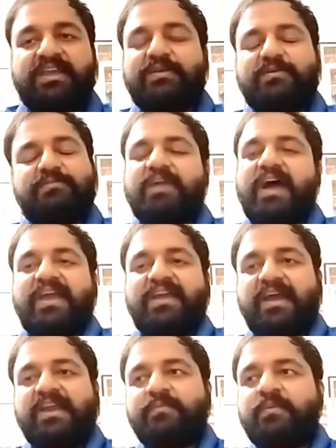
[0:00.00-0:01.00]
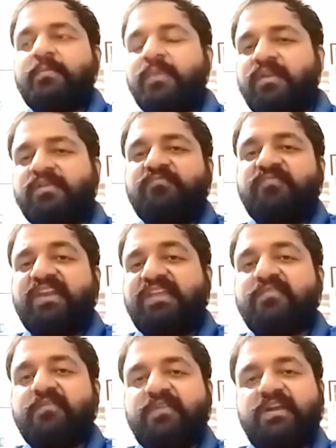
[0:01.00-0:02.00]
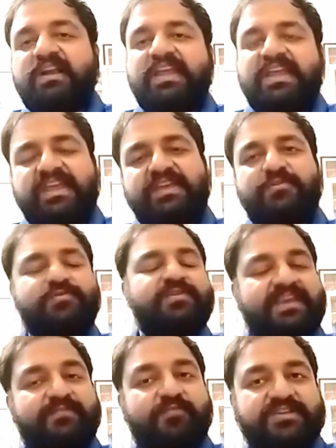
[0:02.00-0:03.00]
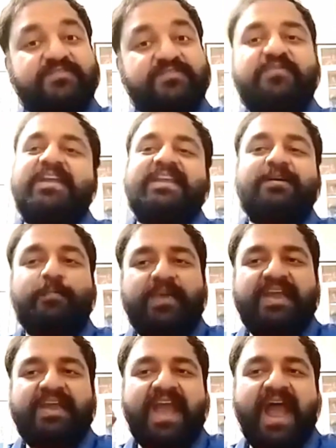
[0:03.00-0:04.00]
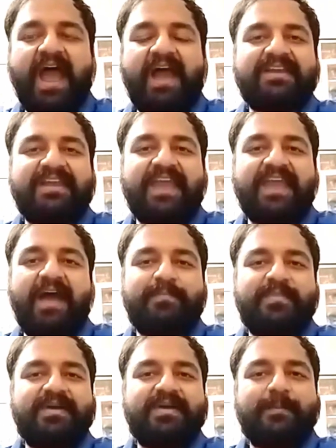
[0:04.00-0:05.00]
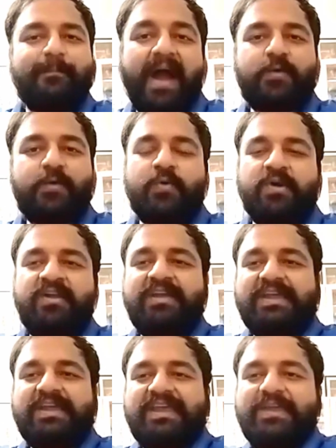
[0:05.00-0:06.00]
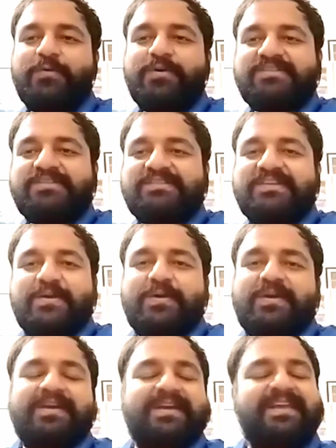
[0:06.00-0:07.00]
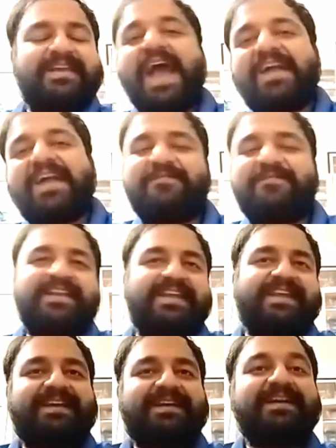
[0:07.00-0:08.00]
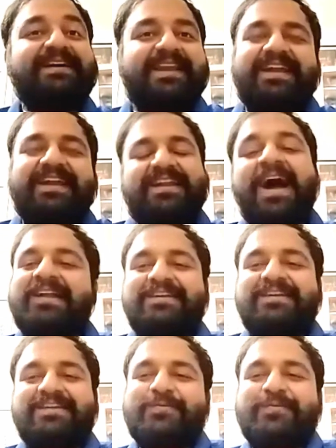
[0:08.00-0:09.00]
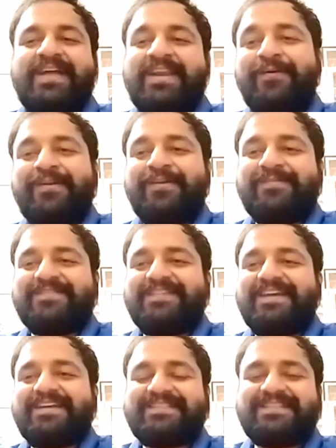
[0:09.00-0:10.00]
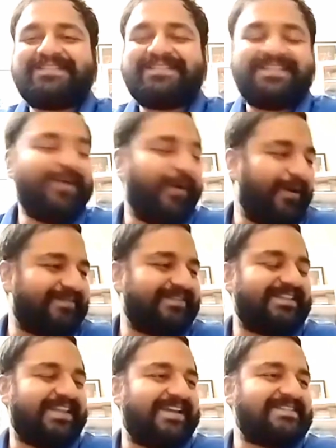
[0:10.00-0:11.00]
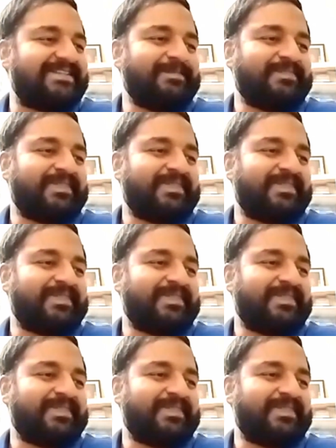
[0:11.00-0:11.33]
I remember him very vividly. He was wearing a pink hat cap backward. He had a very great attitude and all of the things.